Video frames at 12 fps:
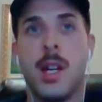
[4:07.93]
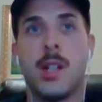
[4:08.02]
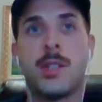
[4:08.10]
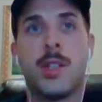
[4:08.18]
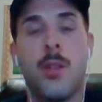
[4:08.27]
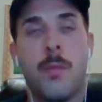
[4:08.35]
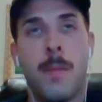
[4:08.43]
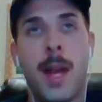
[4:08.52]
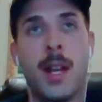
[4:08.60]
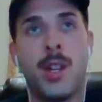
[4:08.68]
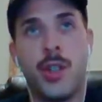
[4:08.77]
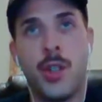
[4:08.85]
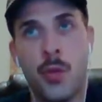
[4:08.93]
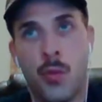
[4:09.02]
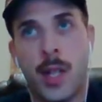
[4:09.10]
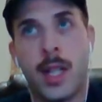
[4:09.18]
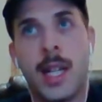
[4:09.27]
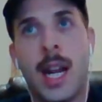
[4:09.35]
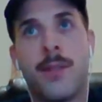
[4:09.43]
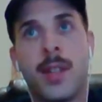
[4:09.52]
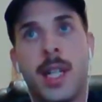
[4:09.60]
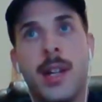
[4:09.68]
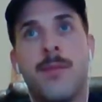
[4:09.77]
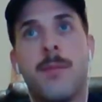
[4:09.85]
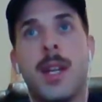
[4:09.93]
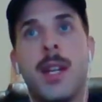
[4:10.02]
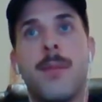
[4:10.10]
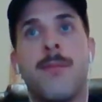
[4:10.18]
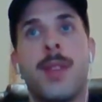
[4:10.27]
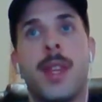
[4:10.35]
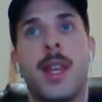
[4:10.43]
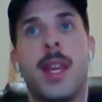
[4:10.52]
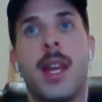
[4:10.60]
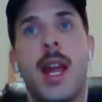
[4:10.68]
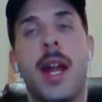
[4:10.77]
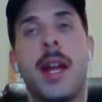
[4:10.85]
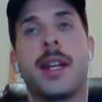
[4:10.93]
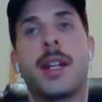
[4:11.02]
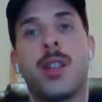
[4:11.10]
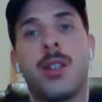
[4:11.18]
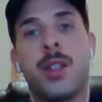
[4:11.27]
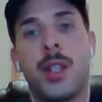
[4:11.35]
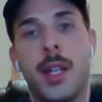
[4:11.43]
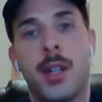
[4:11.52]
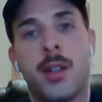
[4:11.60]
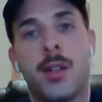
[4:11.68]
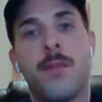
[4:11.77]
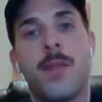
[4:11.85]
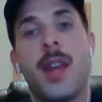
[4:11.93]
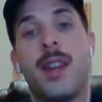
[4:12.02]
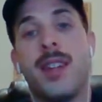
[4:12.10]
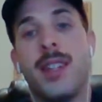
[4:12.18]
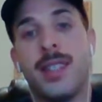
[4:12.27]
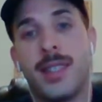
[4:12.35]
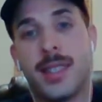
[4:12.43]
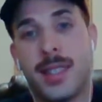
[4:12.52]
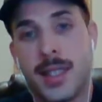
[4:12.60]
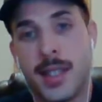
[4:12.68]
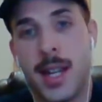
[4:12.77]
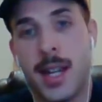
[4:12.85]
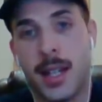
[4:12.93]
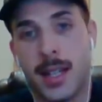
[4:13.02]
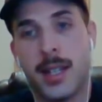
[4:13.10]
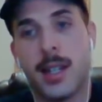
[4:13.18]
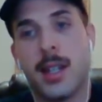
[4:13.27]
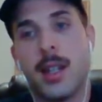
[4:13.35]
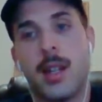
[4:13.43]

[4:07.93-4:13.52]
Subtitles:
So, man, you really have to give me a clear and distinct,